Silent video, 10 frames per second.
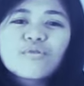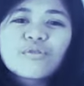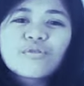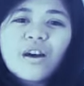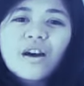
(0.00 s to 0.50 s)

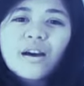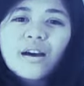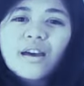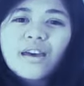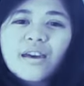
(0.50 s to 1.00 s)

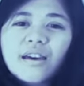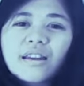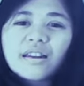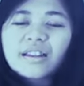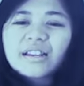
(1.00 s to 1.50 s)
and they have
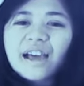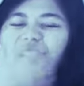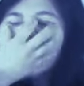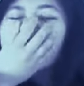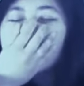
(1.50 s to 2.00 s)
need to
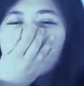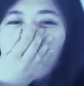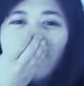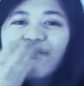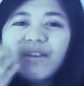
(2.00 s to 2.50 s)
have a
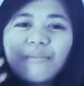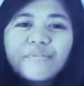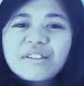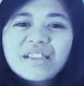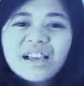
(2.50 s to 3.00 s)
breathing
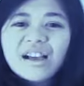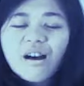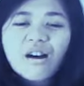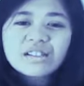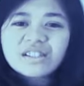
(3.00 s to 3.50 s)

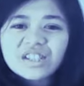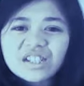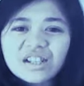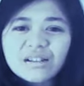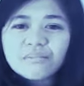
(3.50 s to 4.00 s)
oxygen
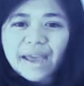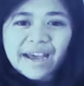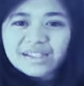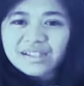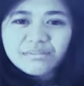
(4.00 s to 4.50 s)
mask
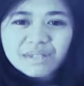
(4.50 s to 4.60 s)
because